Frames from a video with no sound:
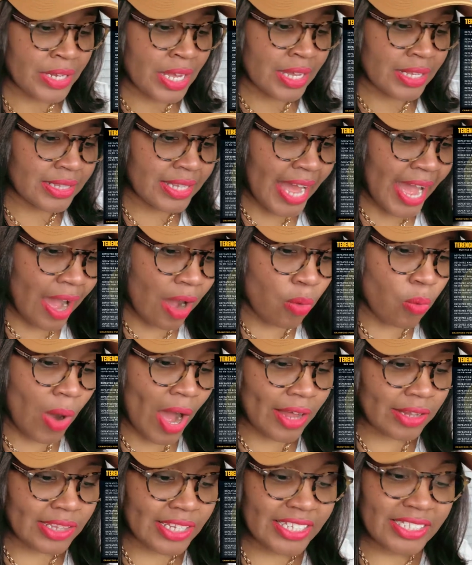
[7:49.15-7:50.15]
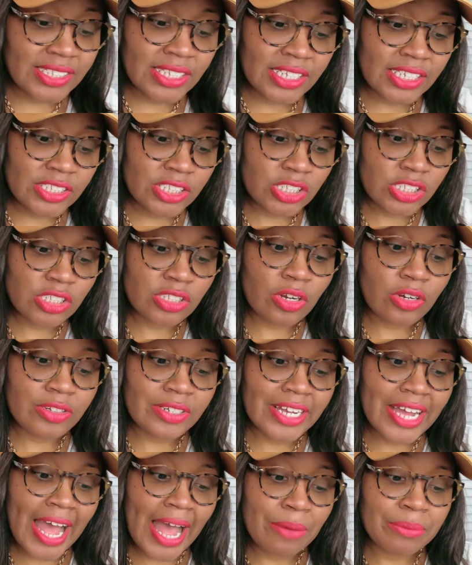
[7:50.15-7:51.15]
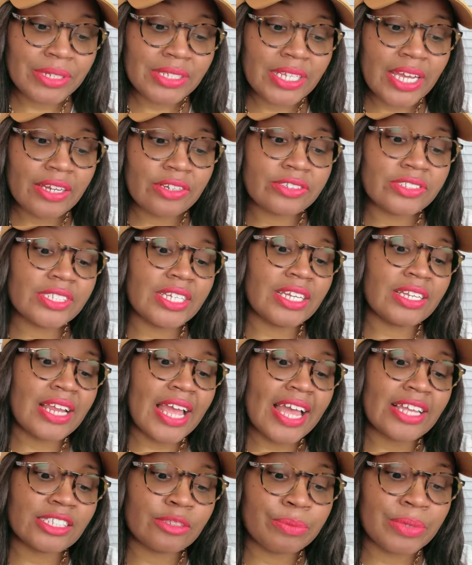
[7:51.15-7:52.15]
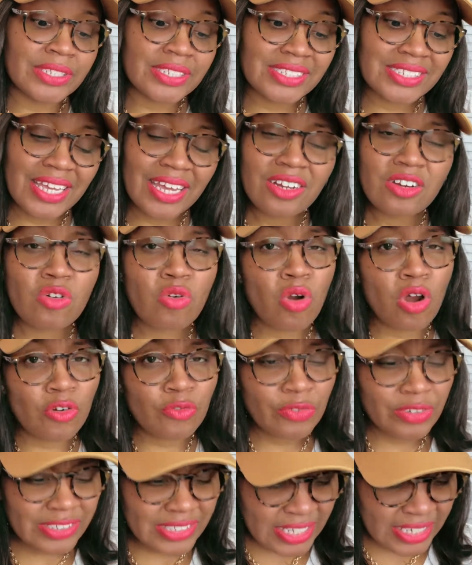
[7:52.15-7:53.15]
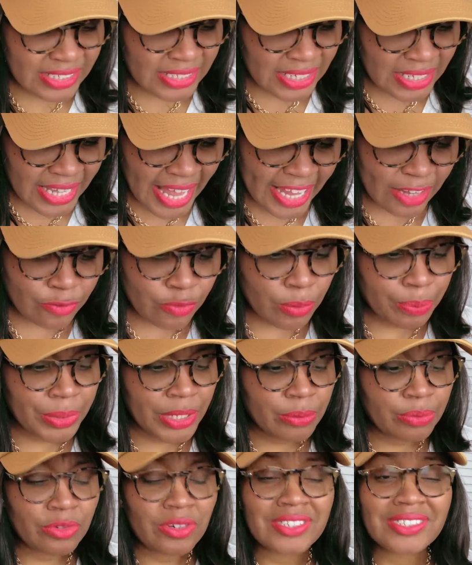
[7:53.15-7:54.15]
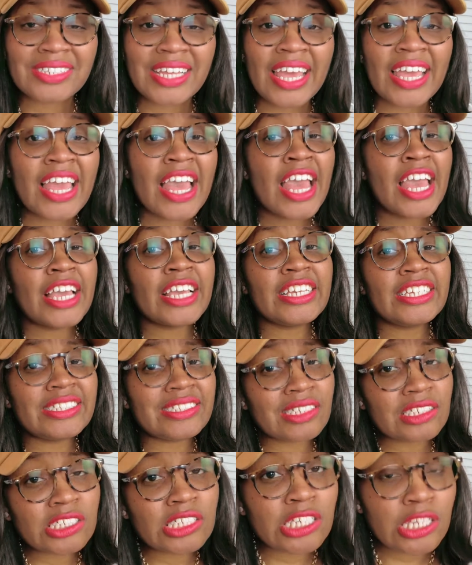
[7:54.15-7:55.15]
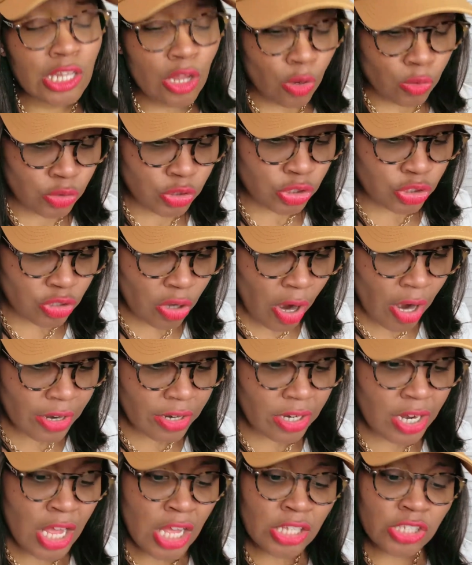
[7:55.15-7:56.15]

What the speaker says: Now, while listening to certain commentators, it has been said Crawford doesn't like for people to say he's a slow starter.